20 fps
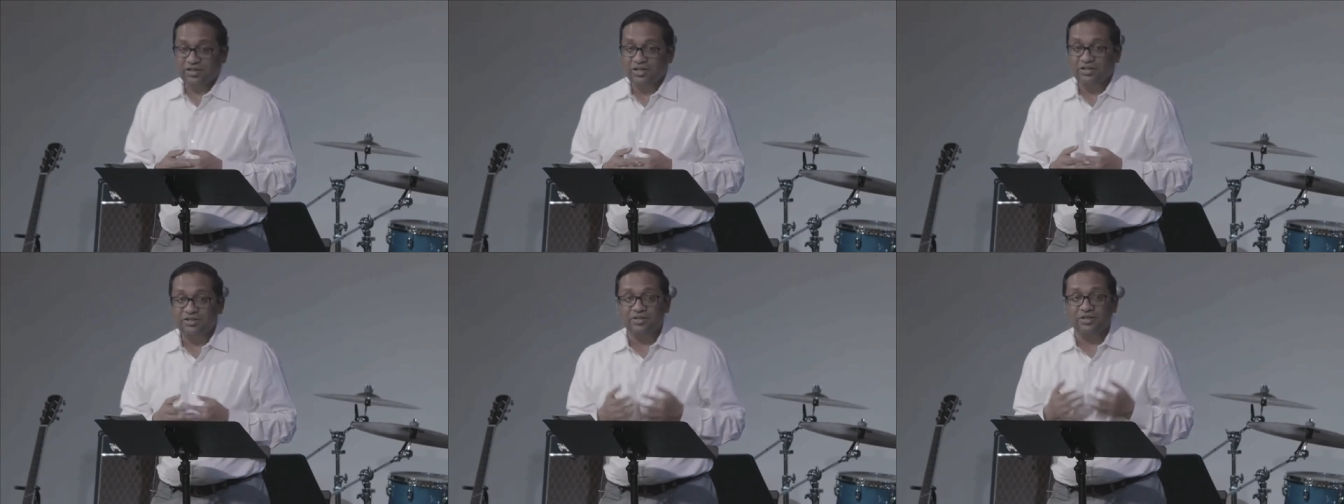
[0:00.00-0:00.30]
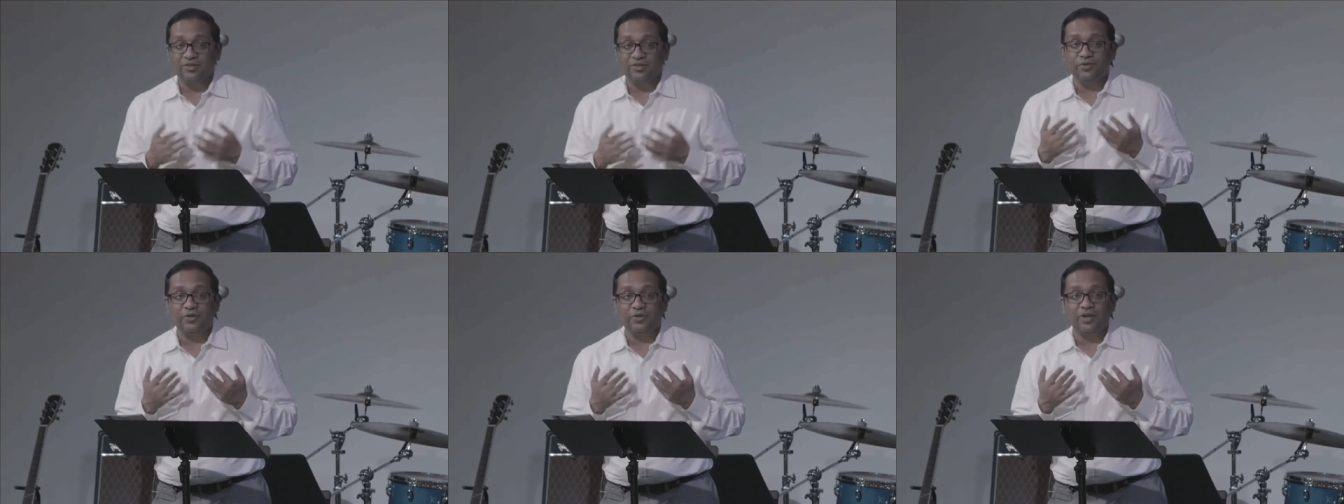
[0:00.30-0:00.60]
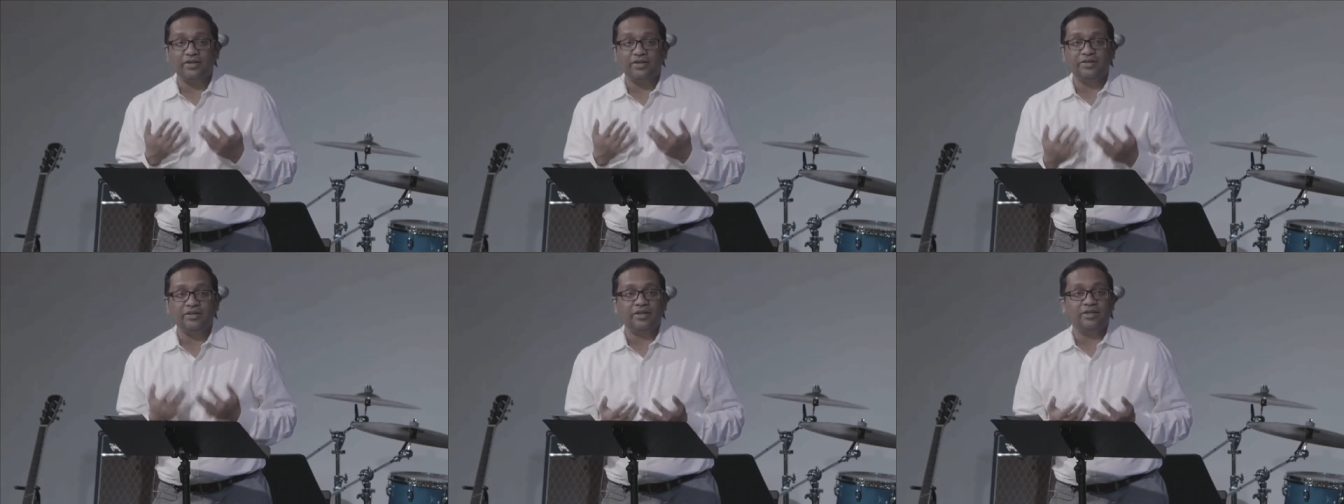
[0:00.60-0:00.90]
Listen, if your
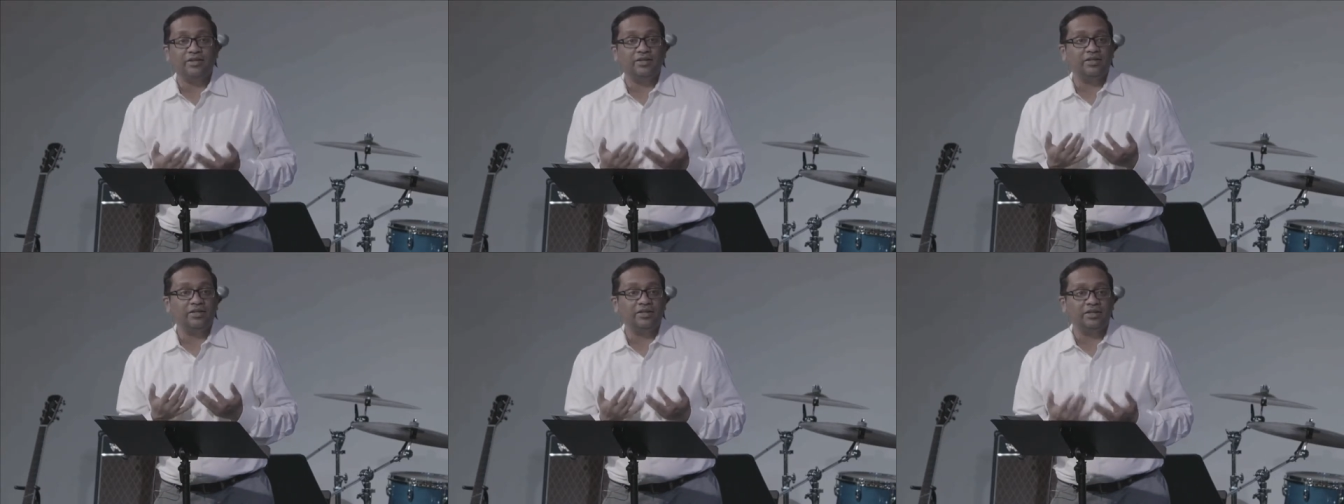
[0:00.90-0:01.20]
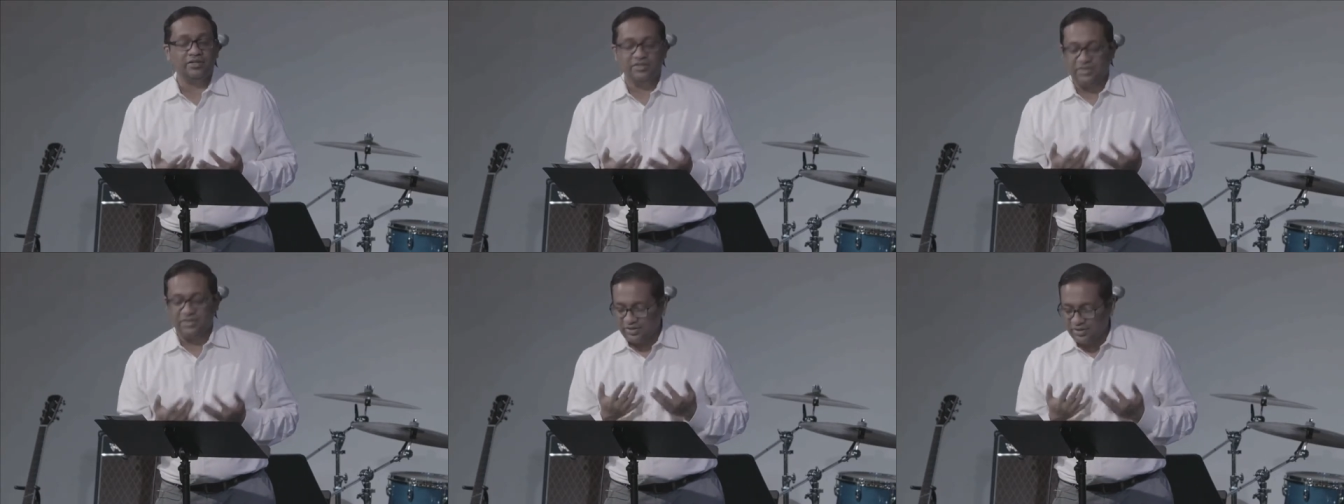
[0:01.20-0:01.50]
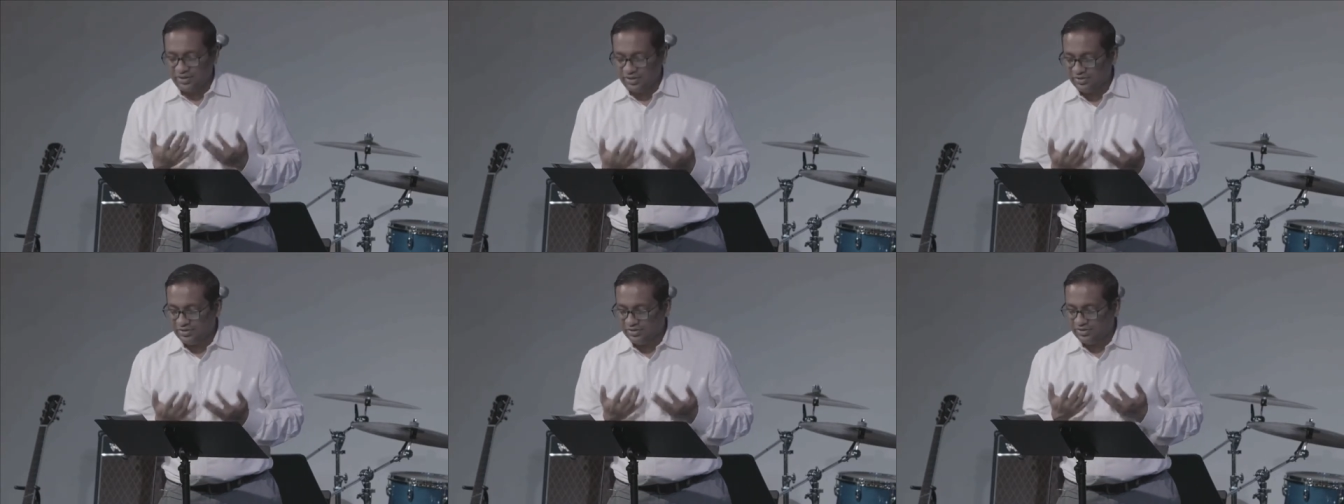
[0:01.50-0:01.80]
identity isn't
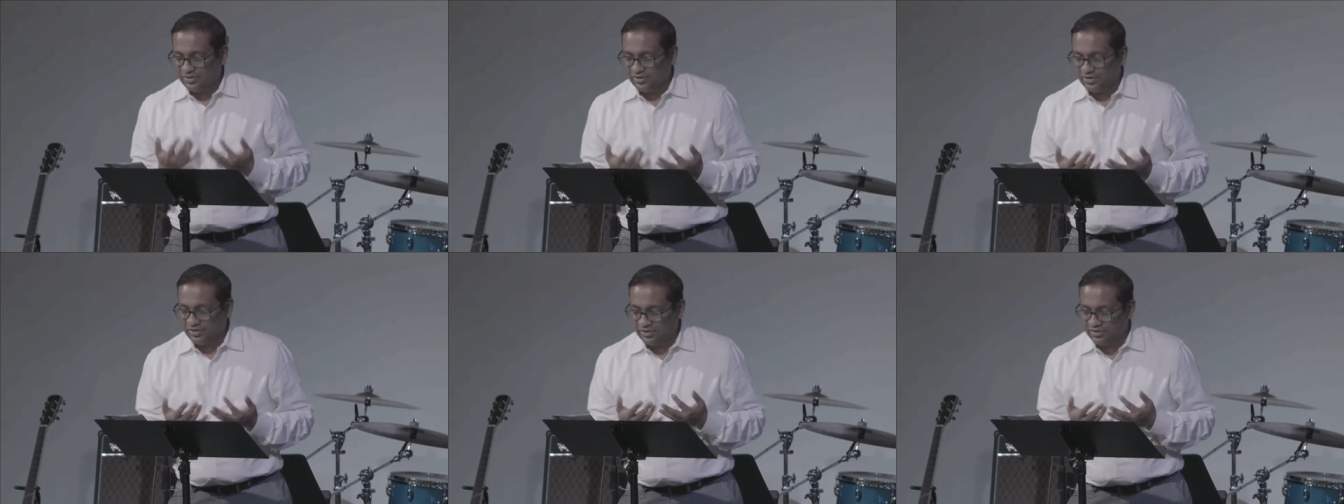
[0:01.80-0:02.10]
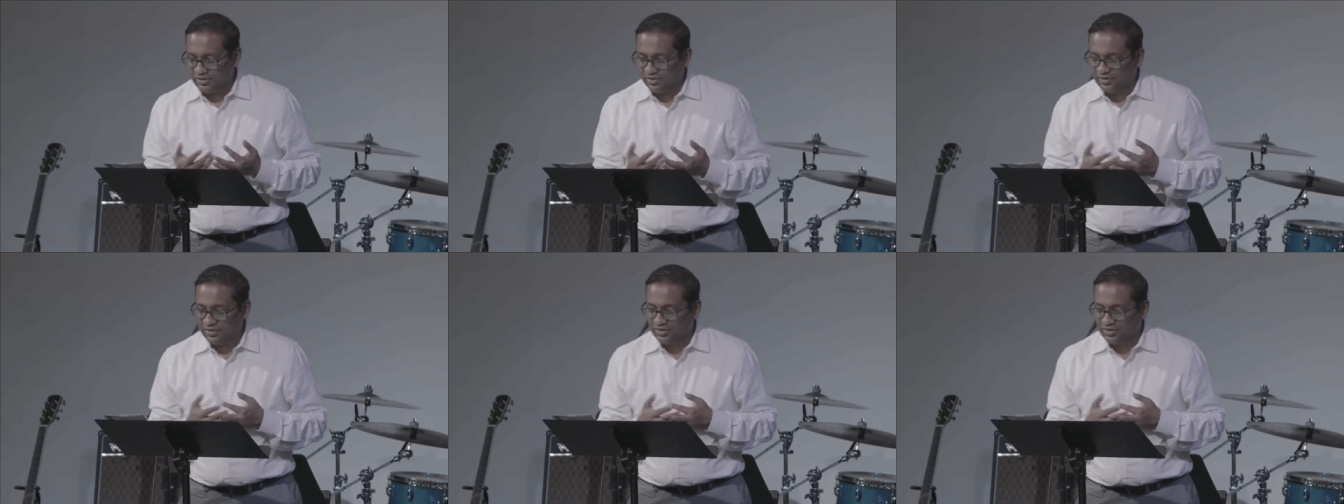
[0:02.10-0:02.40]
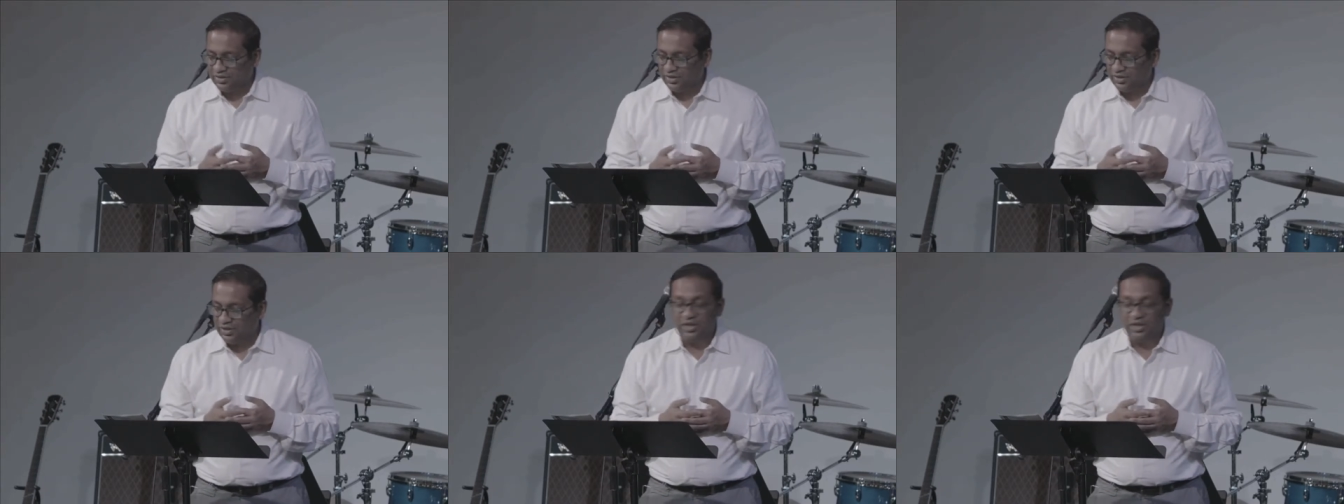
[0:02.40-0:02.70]
in Jesus,